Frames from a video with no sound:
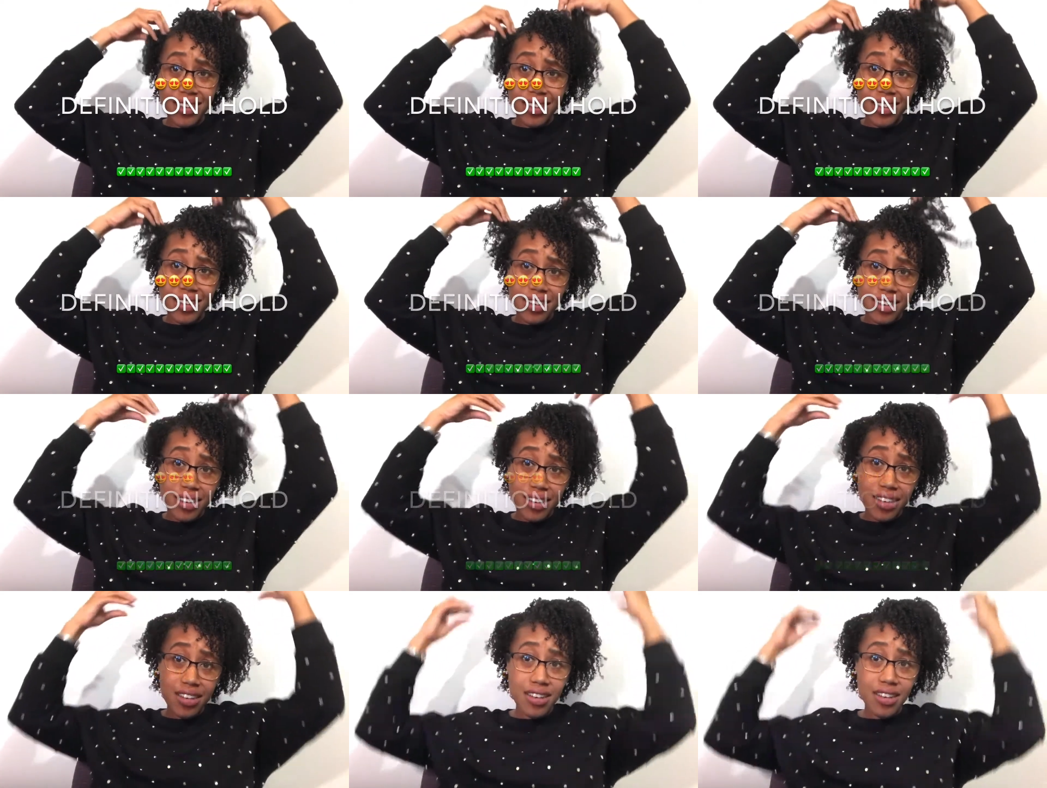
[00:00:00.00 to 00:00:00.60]

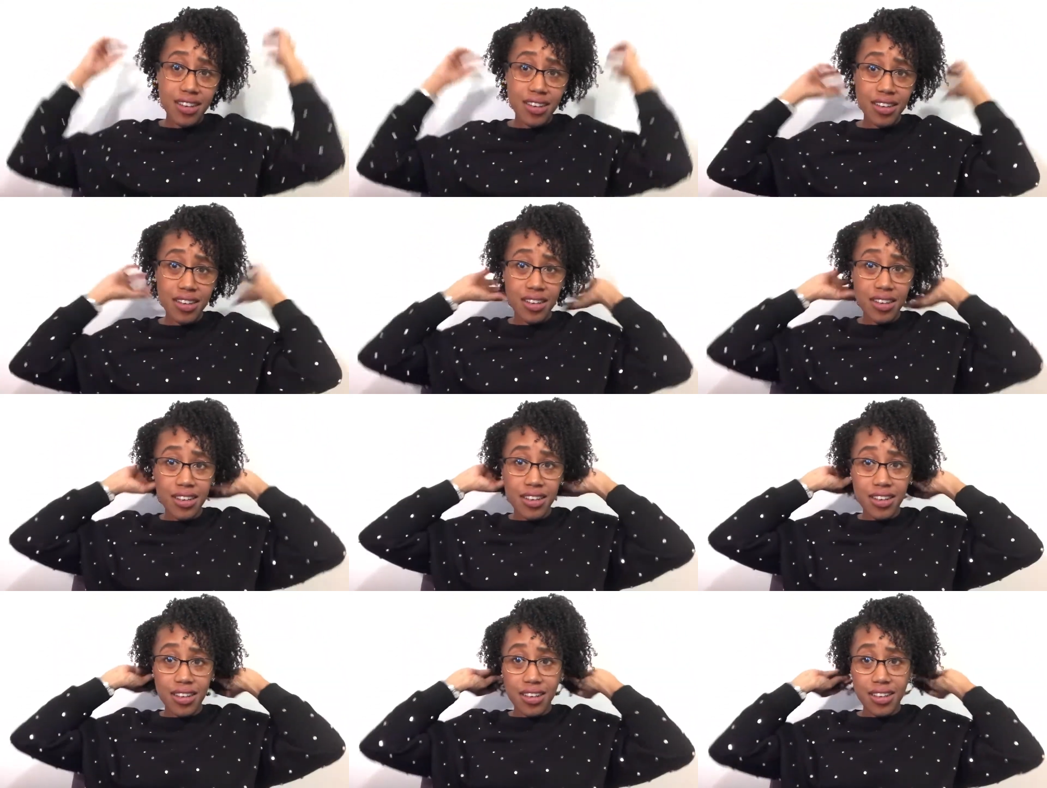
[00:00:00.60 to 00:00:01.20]

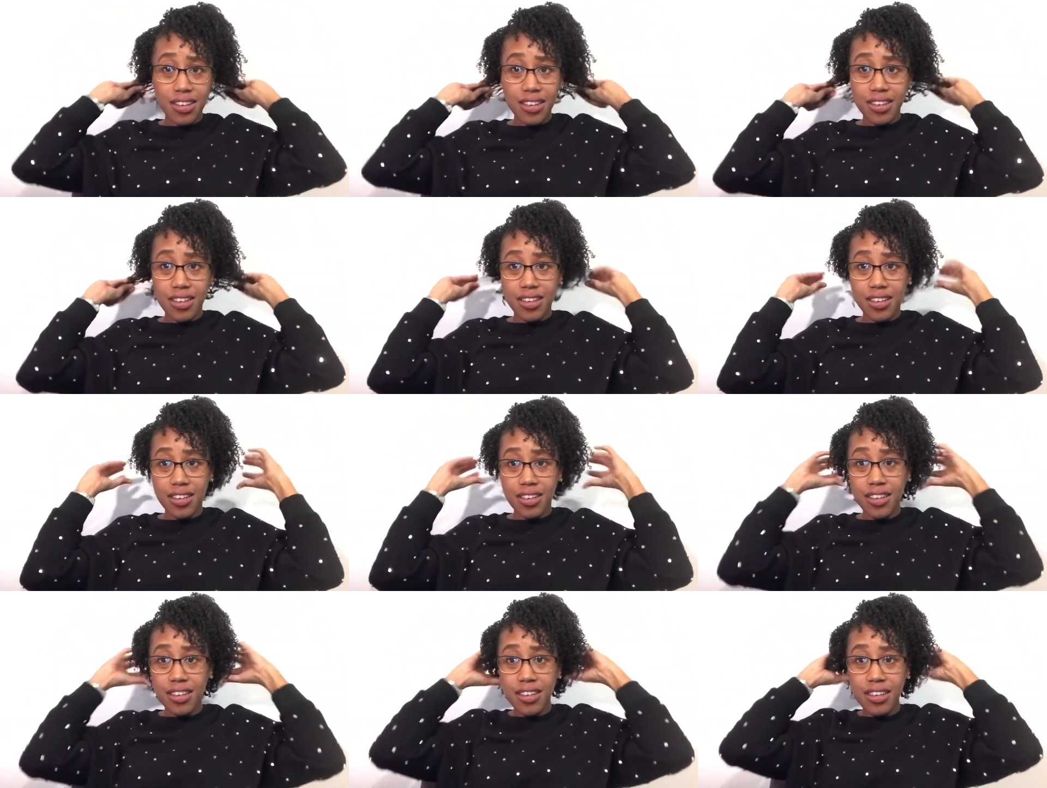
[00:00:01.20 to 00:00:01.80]

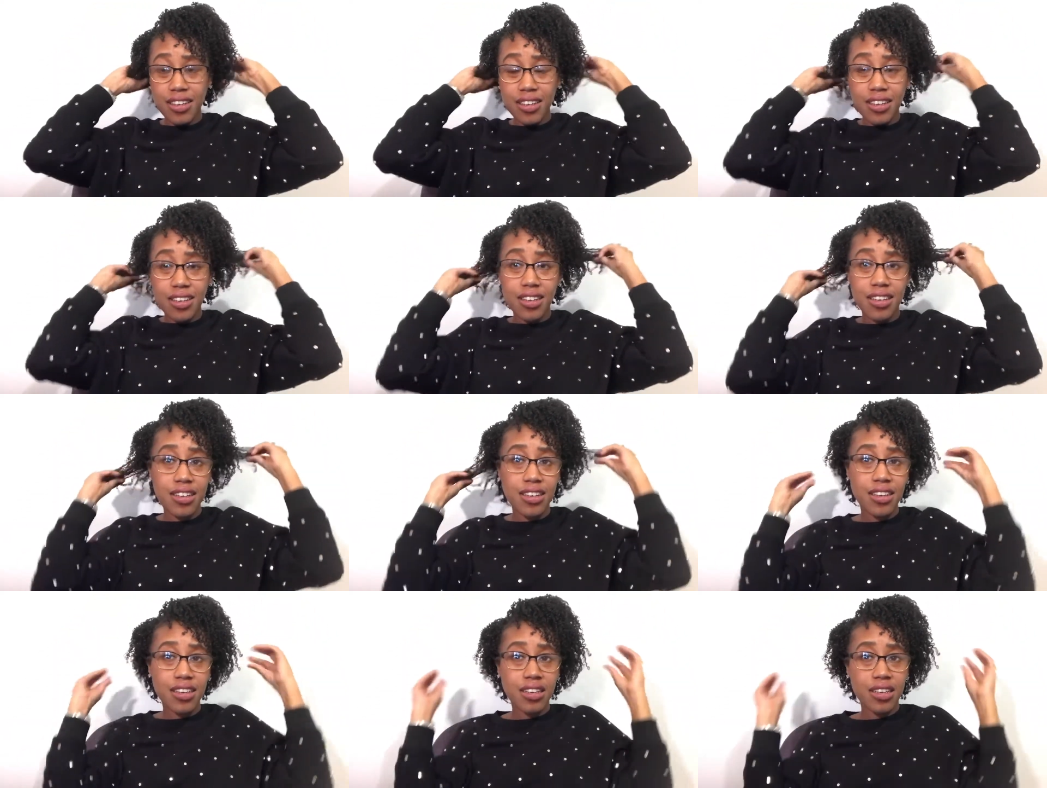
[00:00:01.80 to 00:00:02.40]

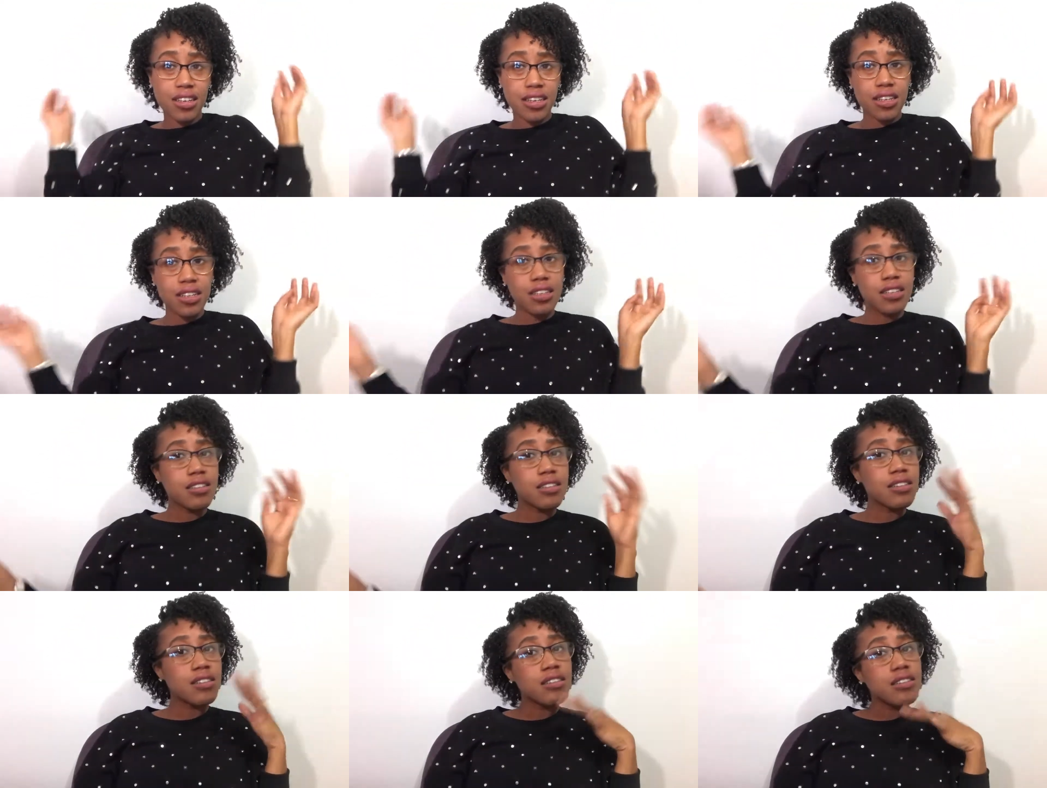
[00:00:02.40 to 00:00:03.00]

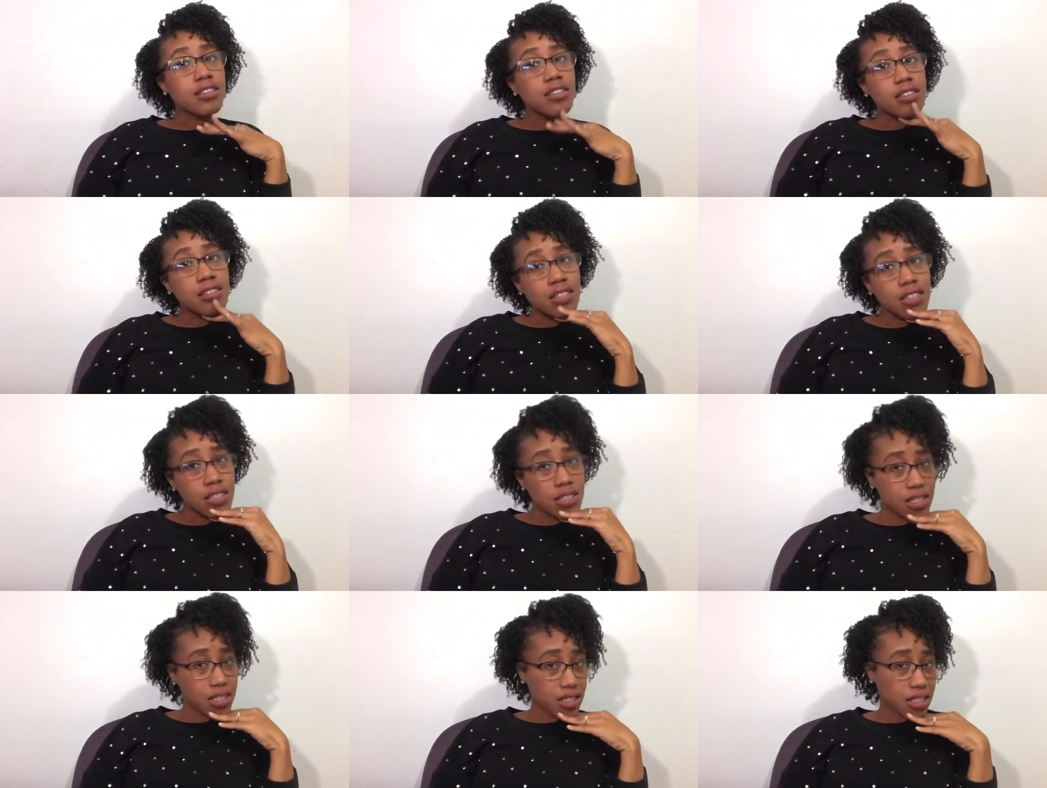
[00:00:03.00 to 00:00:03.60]

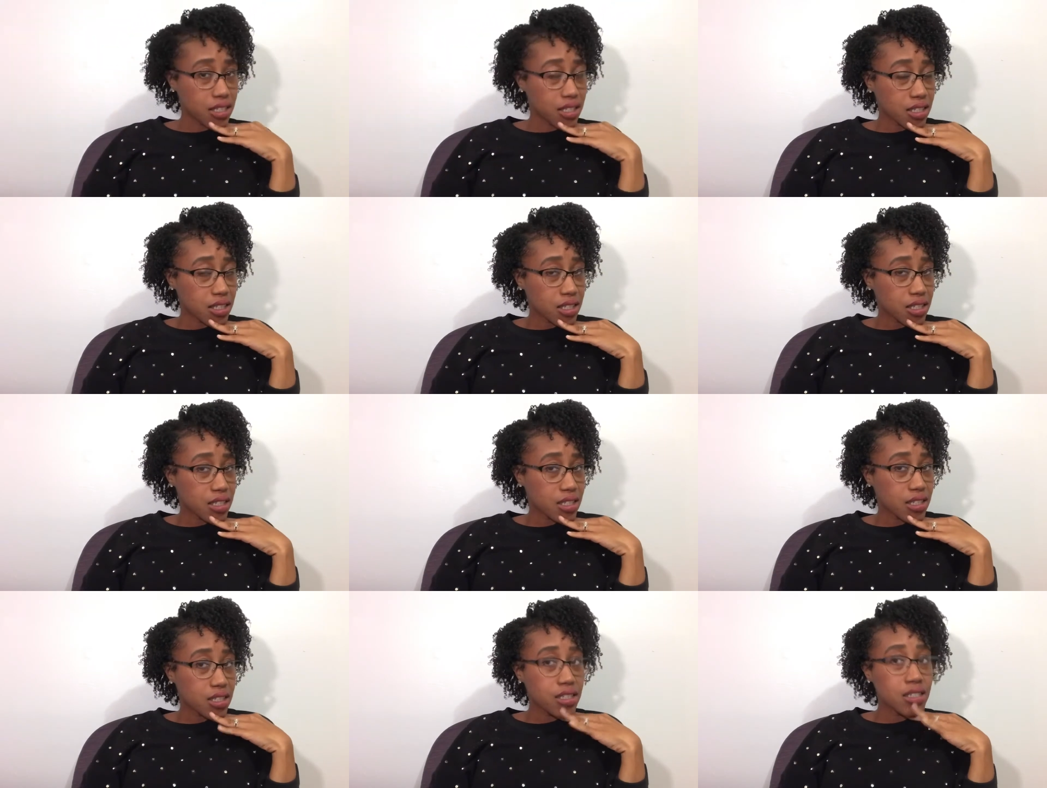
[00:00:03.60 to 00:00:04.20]

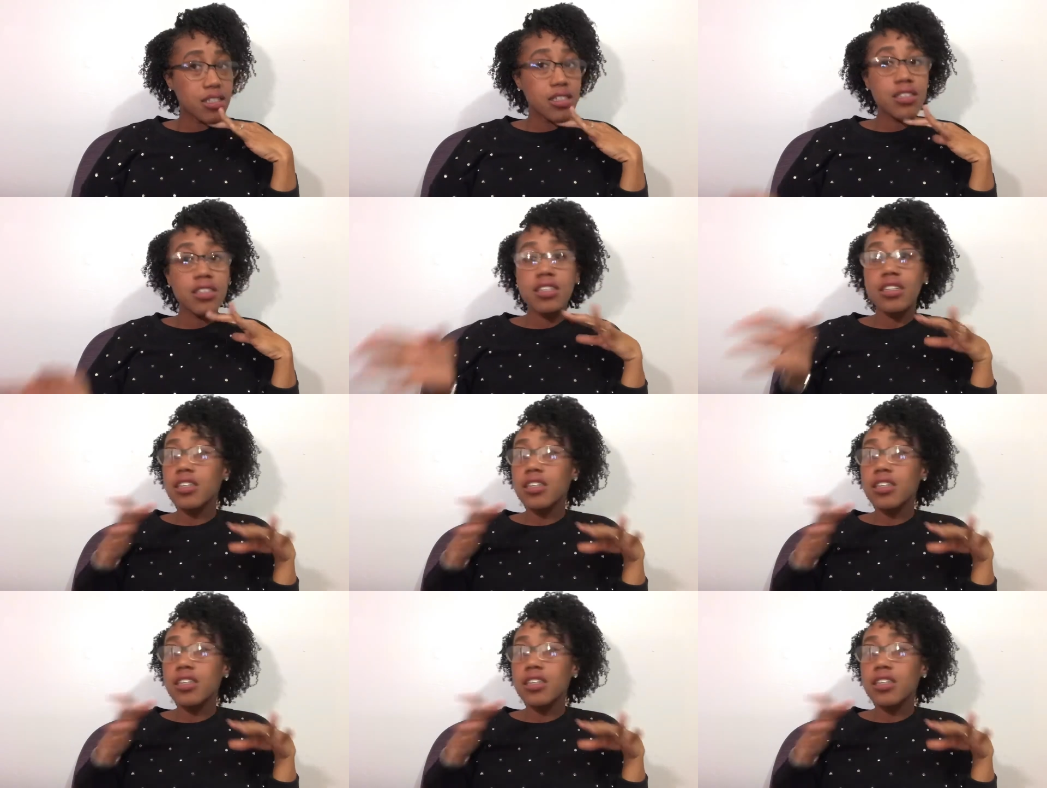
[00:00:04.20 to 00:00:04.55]
[no speech]